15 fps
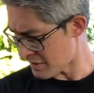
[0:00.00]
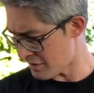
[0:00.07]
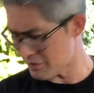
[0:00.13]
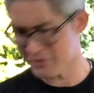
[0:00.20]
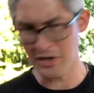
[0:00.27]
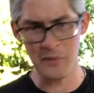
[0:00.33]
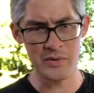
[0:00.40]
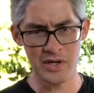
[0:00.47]

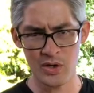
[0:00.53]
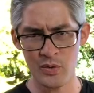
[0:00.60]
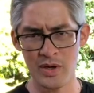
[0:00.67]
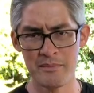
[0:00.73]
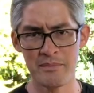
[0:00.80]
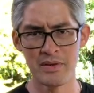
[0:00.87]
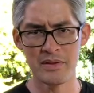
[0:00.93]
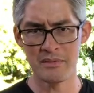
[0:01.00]
sewing
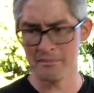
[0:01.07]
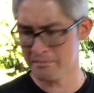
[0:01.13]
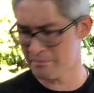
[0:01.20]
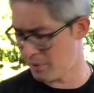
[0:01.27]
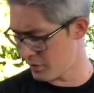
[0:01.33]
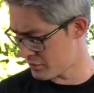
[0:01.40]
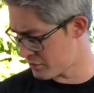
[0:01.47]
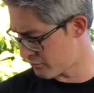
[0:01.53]
equipment,
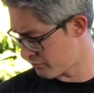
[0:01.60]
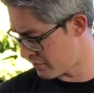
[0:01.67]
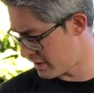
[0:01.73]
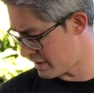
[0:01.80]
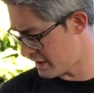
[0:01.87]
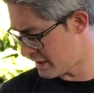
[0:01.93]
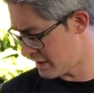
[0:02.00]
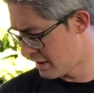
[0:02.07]

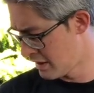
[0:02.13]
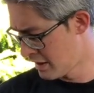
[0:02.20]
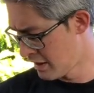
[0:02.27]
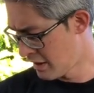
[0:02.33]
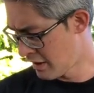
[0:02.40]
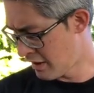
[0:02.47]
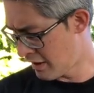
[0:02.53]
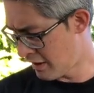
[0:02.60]
pottery,
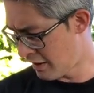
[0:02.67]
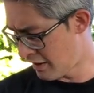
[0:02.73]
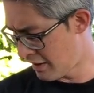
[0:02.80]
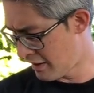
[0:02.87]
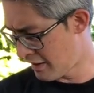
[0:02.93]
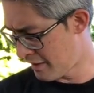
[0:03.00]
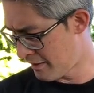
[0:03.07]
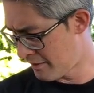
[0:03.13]

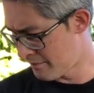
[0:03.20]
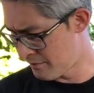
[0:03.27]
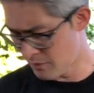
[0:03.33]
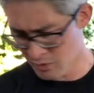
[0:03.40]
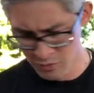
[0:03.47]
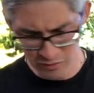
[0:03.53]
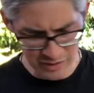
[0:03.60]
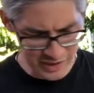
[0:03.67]

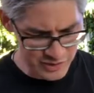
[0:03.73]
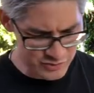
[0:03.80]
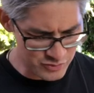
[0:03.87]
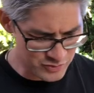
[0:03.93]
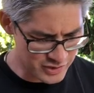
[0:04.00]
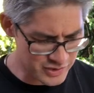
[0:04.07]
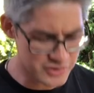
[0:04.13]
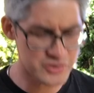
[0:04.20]
more
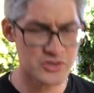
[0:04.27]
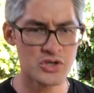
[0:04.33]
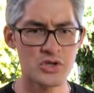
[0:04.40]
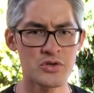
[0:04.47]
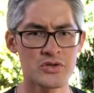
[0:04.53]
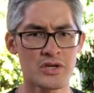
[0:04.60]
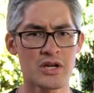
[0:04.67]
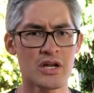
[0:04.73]
electronics,
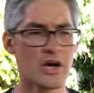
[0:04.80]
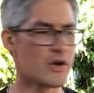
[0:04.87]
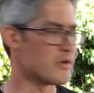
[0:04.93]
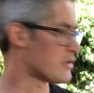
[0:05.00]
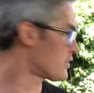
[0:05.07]
shoes and clothes.